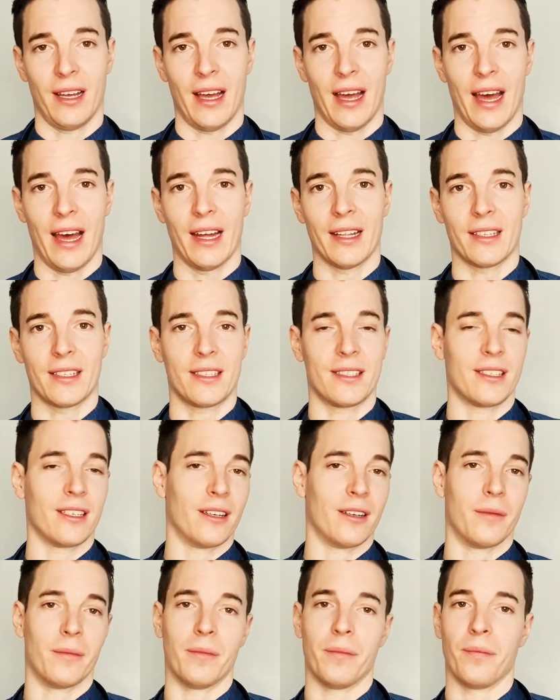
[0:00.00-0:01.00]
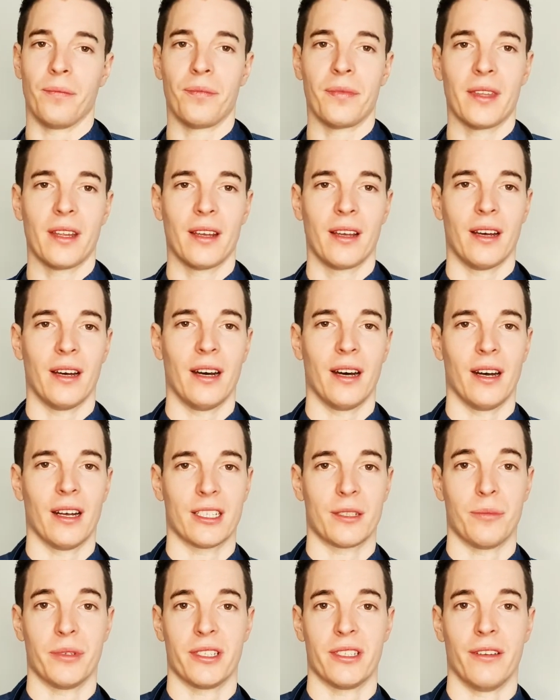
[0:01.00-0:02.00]
at some
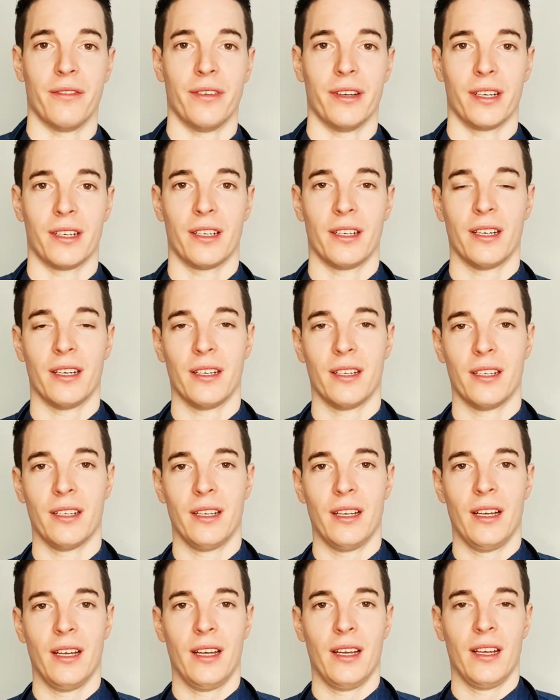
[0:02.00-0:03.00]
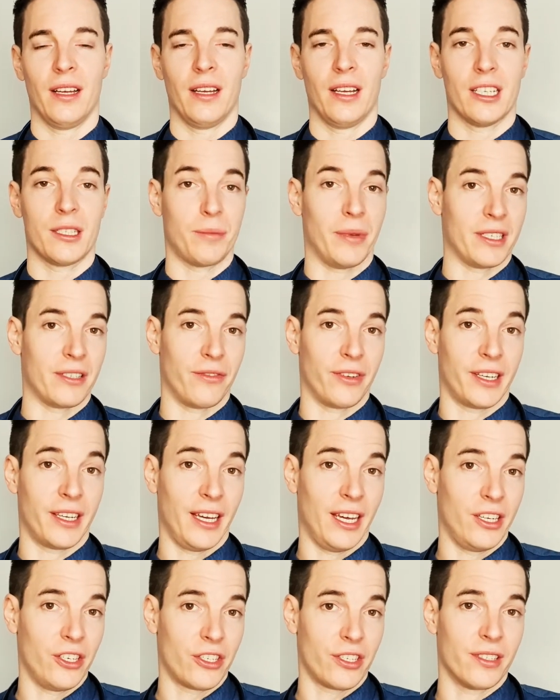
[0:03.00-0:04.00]
specific
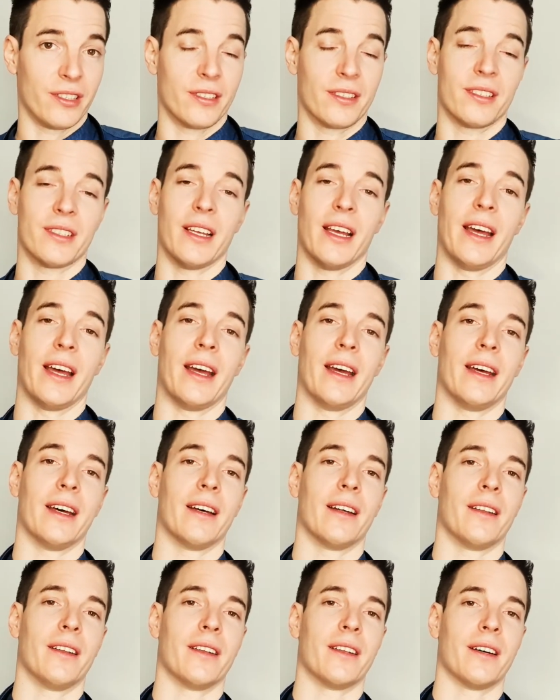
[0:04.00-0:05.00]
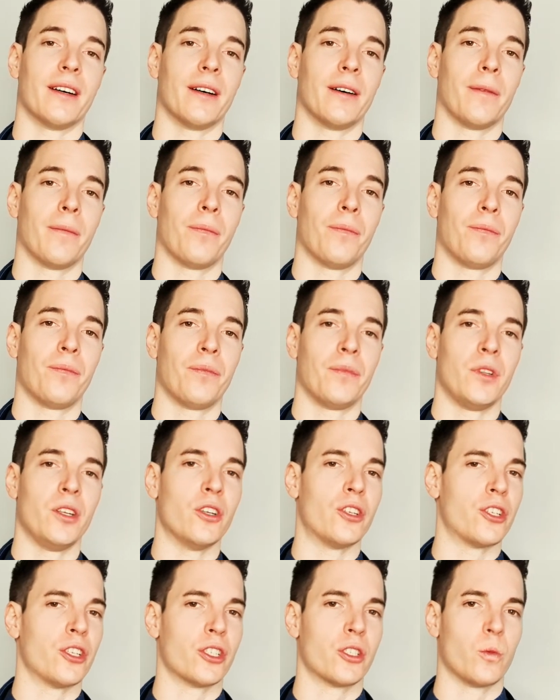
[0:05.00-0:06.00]
specifications, and you
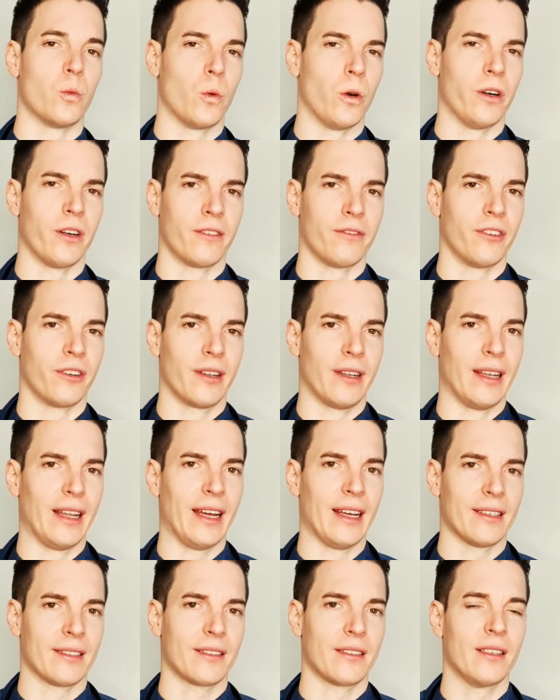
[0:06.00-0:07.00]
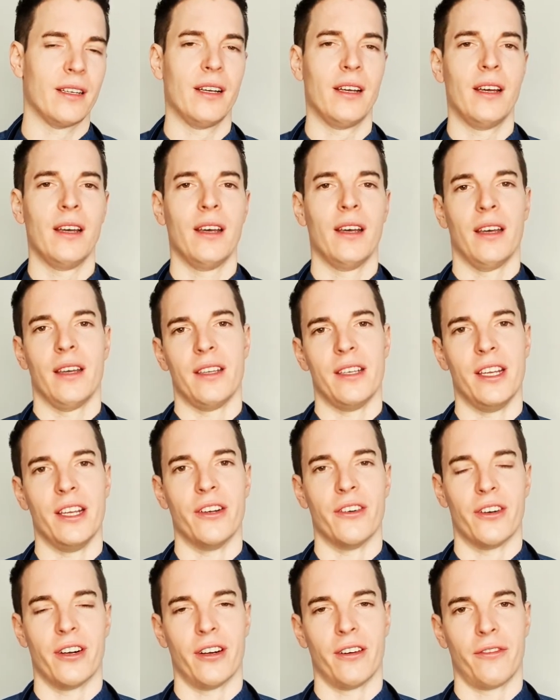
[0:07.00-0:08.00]
just work for the last
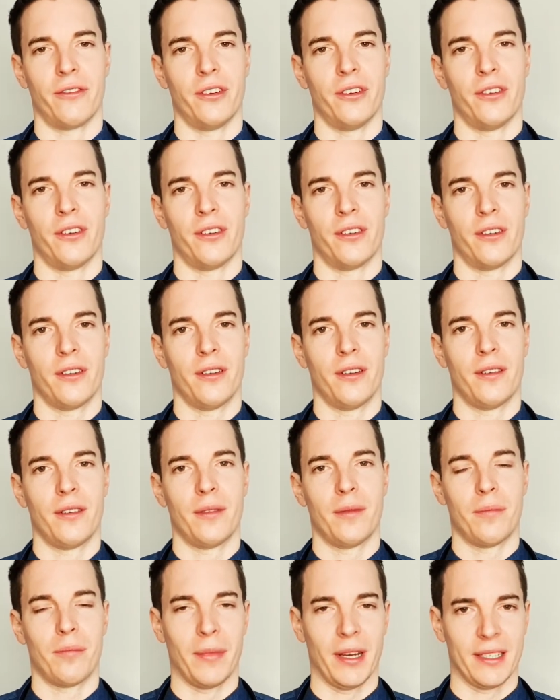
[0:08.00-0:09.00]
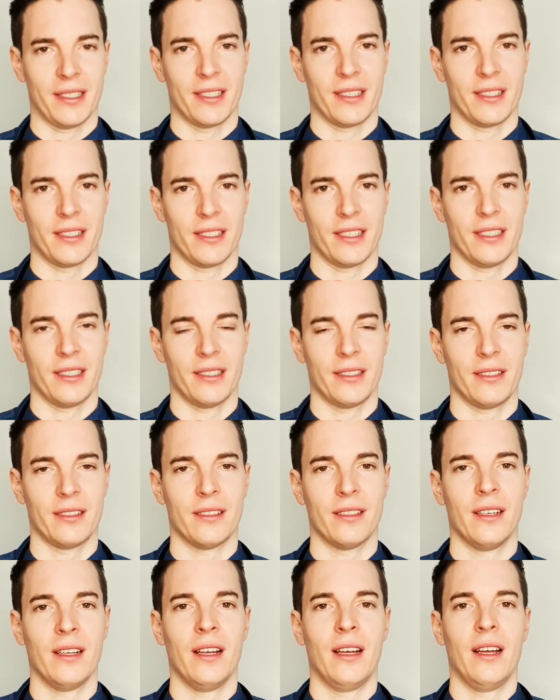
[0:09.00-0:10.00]
year of your med studies.
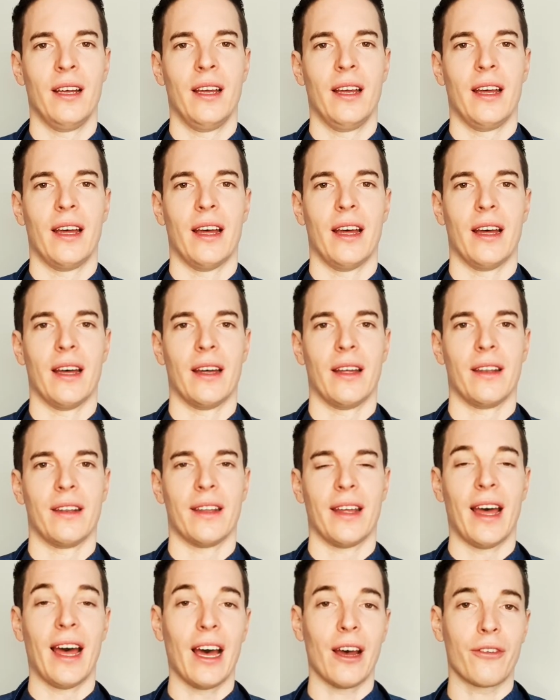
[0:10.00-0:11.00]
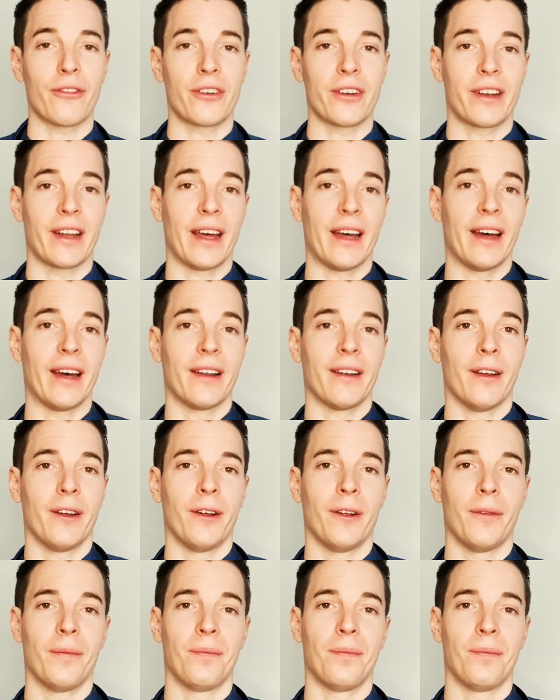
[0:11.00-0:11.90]
And after that,